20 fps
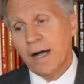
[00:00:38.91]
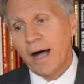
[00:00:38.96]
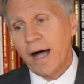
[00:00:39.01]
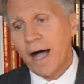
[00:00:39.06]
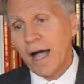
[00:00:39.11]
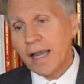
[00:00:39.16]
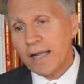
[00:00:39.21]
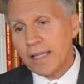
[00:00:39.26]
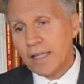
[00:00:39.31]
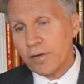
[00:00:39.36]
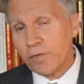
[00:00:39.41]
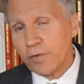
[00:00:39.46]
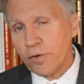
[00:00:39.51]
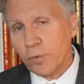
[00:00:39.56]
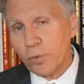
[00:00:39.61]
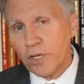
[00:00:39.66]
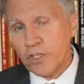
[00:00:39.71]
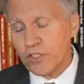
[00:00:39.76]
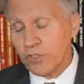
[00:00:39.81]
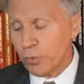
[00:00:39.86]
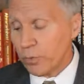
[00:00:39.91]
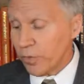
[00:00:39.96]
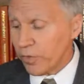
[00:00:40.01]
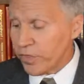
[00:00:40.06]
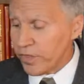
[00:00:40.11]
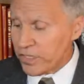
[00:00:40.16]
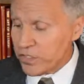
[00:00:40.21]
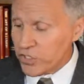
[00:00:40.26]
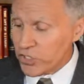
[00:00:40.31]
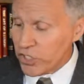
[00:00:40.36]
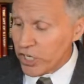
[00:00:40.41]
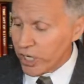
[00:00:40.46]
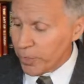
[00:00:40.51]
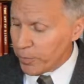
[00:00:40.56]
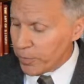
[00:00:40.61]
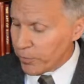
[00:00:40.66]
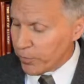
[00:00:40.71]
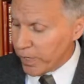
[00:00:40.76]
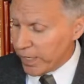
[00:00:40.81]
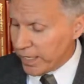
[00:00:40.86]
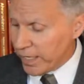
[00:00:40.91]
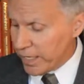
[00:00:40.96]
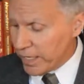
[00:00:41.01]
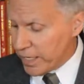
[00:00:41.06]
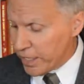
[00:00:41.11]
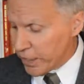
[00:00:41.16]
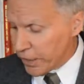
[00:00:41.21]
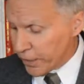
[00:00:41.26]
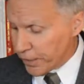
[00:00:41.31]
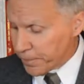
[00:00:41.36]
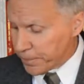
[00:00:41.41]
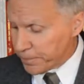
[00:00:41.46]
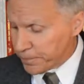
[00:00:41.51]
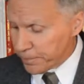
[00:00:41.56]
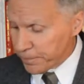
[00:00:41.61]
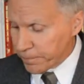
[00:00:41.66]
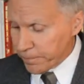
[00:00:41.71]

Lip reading: highly influential. Well, this gentleman right here,